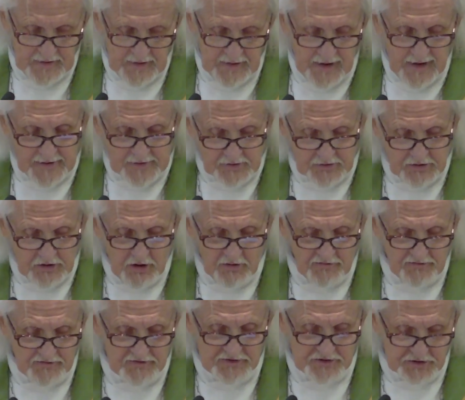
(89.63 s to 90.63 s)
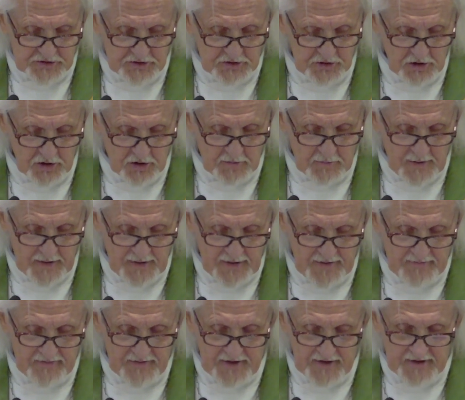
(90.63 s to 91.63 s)
I don't know for sure, but I
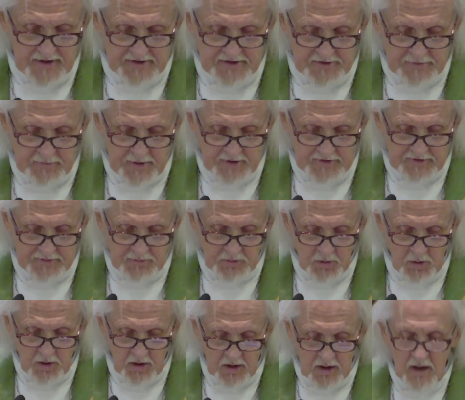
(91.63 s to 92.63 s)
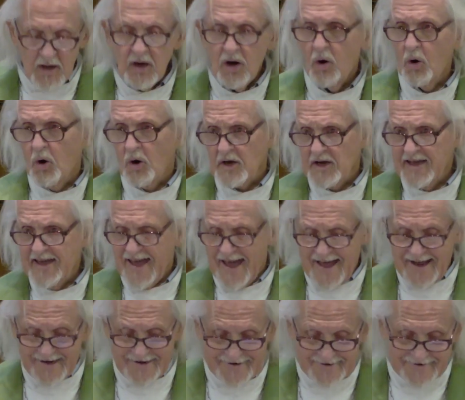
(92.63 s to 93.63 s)
think it's much more
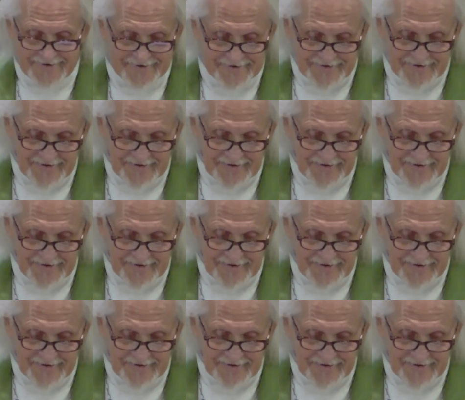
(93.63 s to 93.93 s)
organic,